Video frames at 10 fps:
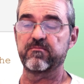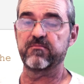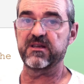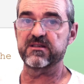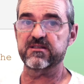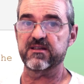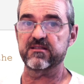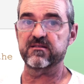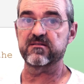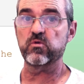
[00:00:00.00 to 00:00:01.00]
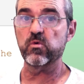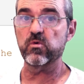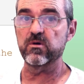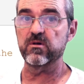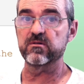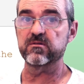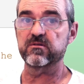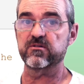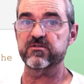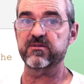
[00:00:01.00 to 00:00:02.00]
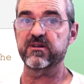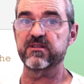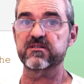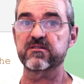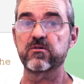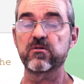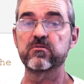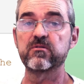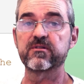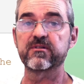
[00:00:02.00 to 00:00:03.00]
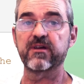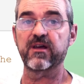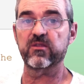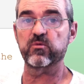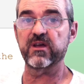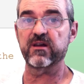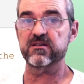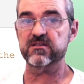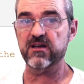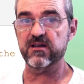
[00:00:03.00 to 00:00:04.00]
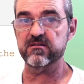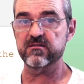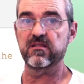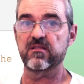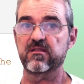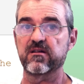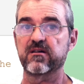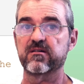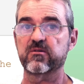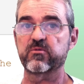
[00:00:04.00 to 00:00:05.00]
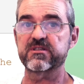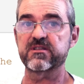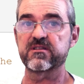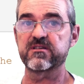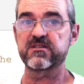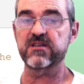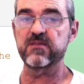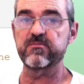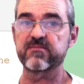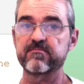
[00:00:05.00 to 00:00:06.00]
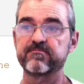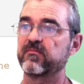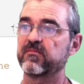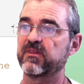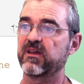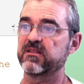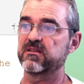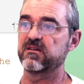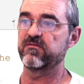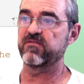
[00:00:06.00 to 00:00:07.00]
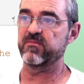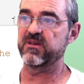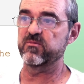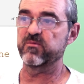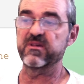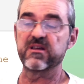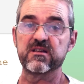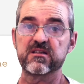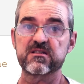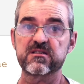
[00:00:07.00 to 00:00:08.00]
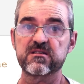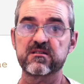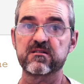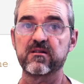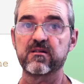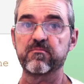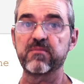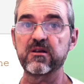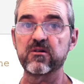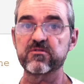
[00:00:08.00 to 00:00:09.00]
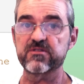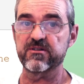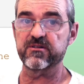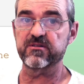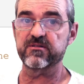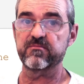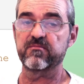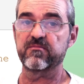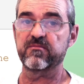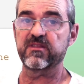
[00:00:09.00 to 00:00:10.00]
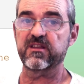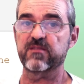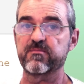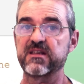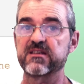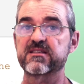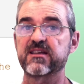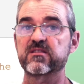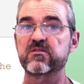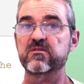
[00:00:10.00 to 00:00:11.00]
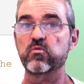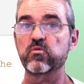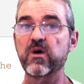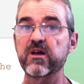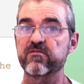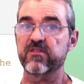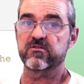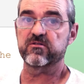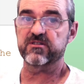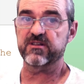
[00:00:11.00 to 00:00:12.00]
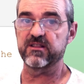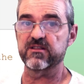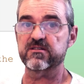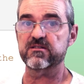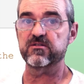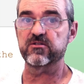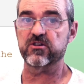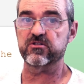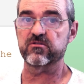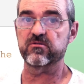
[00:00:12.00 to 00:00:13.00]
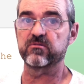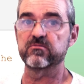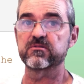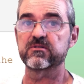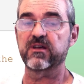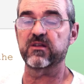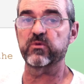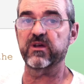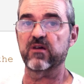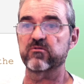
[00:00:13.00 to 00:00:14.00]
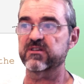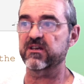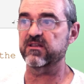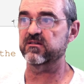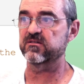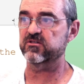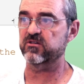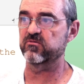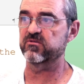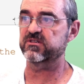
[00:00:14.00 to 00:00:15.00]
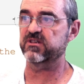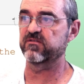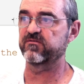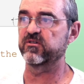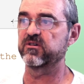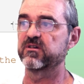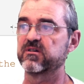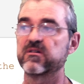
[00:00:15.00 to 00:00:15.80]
means that all constraints hold and we are inside the requested shape, and if the minimum is below 0, that means that one of the constraints does not hold and we are outside. So set fun